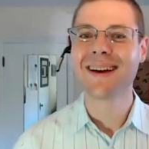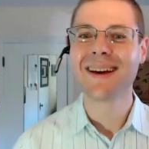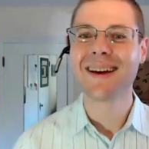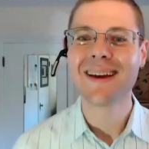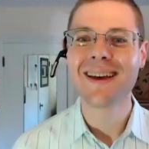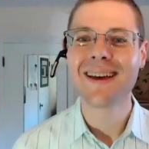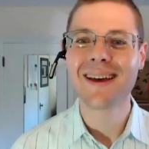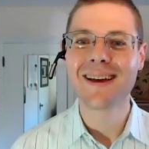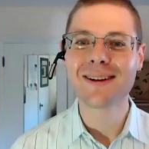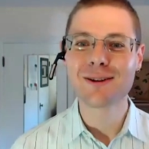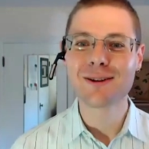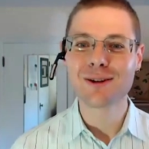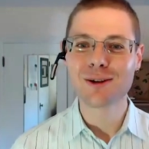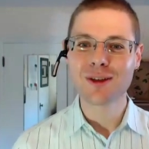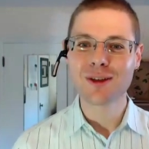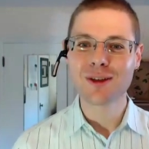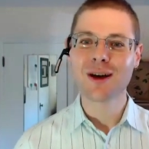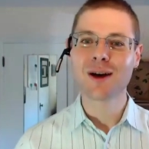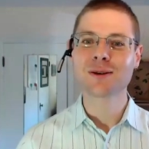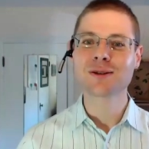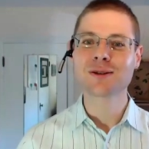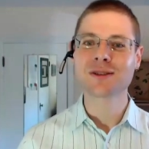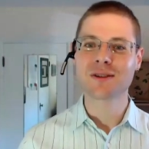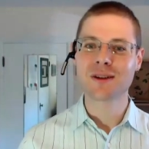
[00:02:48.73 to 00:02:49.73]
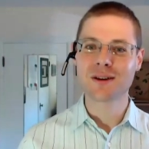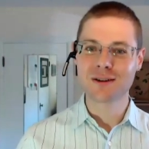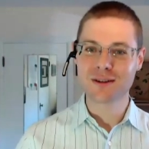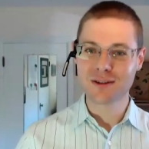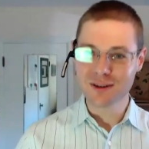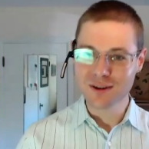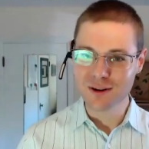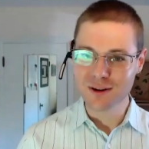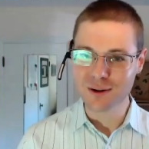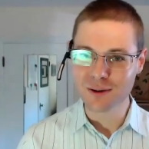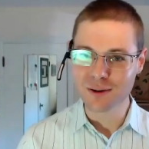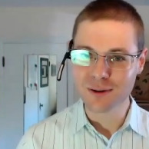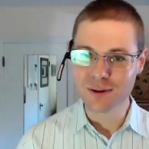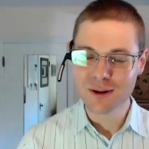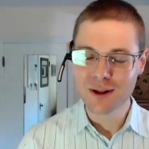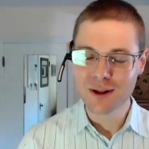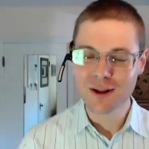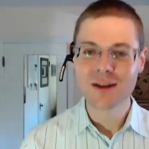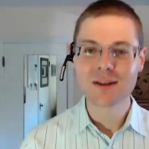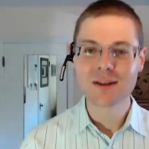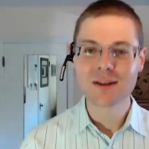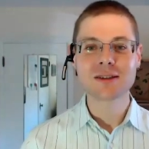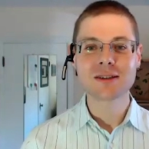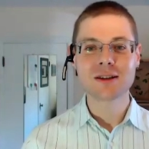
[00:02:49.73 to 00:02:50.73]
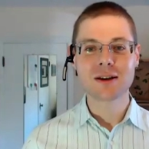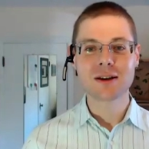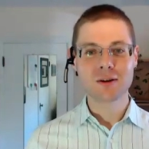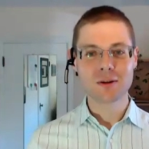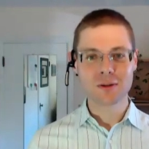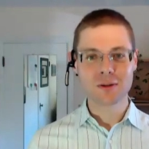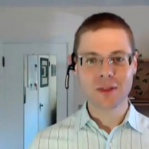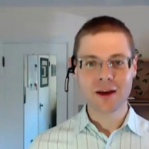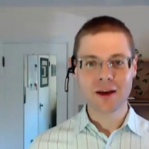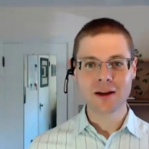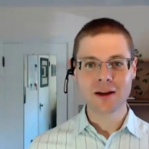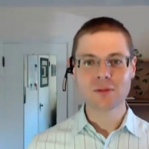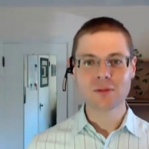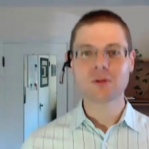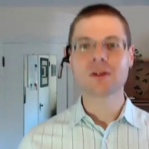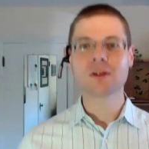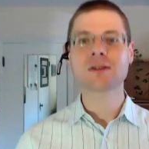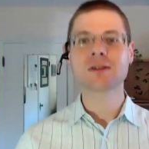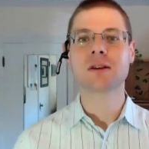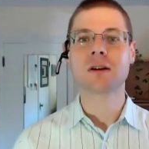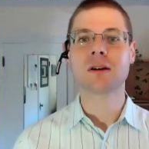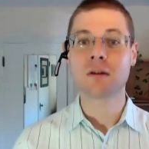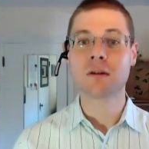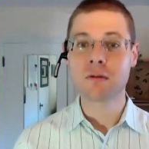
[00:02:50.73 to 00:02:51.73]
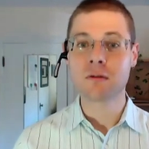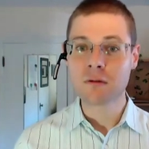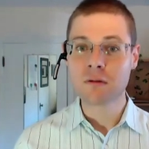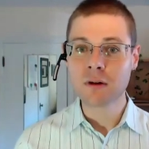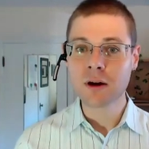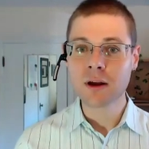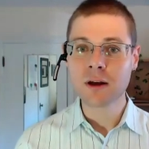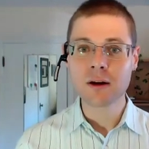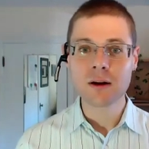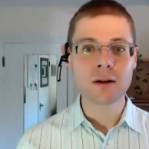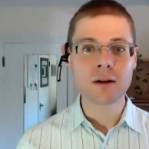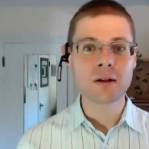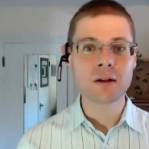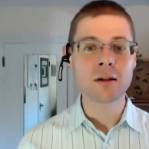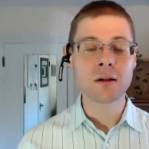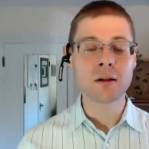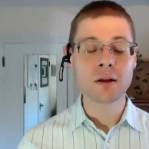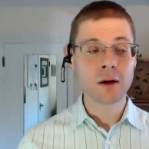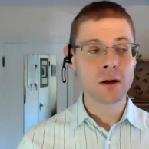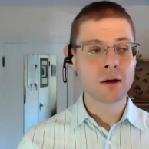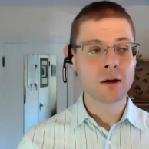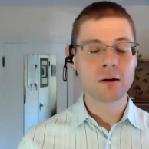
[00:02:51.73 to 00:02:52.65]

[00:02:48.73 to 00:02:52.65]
In two thousand two. So that was a real